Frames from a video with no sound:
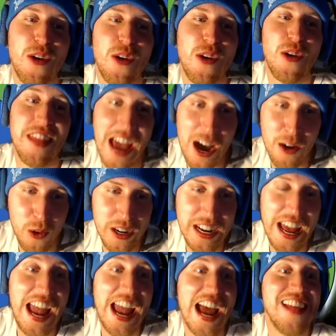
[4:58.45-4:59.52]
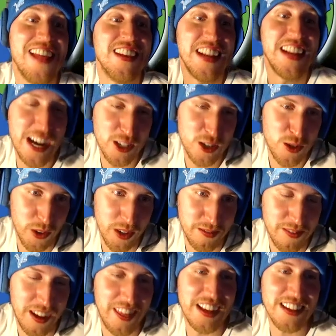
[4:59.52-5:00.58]
that one and the next one,
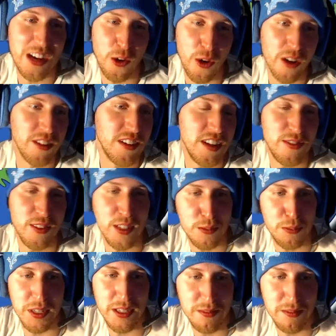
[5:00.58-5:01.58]
and that's how well the defense played.